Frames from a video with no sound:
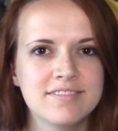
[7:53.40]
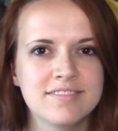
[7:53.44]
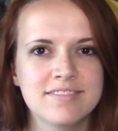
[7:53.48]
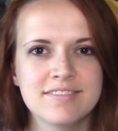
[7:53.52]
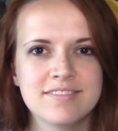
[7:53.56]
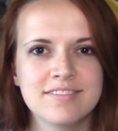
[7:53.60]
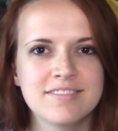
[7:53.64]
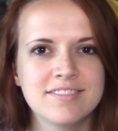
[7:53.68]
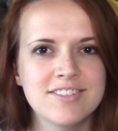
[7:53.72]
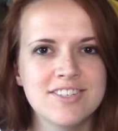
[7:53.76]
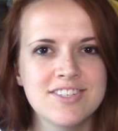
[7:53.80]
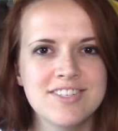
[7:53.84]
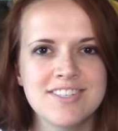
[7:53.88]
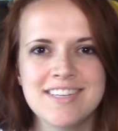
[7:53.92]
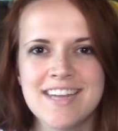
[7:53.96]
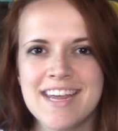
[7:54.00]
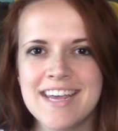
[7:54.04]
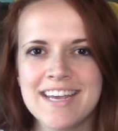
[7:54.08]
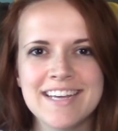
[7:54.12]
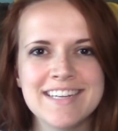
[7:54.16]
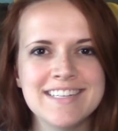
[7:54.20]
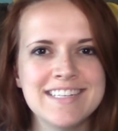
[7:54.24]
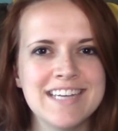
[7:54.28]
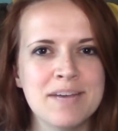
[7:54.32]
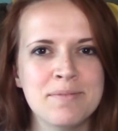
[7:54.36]
Just take
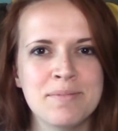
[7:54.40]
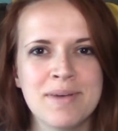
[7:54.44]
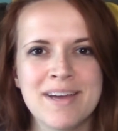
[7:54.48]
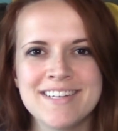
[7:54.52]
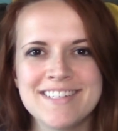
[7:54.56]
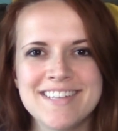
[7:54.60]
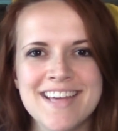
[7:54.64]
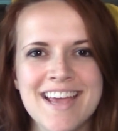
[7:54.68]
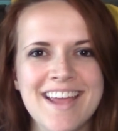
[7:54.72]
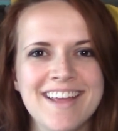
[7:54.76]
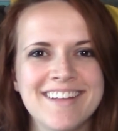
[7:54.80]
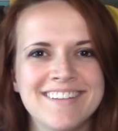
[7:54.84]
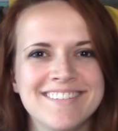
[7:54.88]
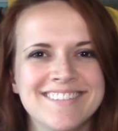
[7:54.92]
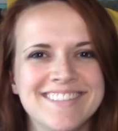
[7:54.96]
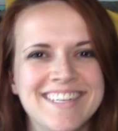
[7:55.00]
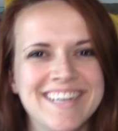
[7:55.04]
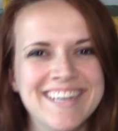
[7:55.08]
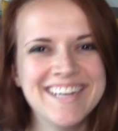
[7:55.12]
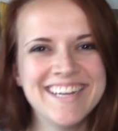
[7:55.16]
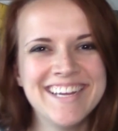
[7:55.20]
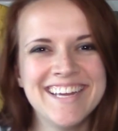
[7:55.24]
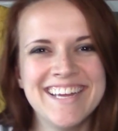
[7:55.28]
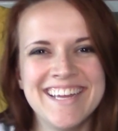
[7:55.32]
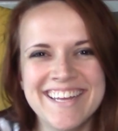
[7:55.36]
it day by
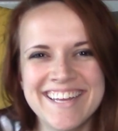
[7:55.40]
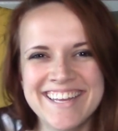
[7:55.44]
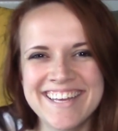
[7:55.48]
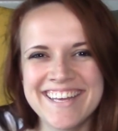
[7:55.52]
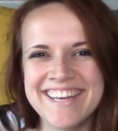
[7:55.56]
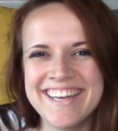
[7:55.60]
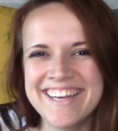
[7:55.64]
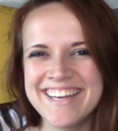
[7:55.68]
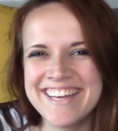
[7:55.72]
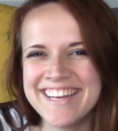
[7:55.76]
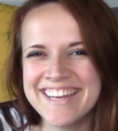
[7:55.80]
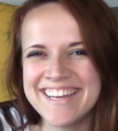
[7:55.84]
day.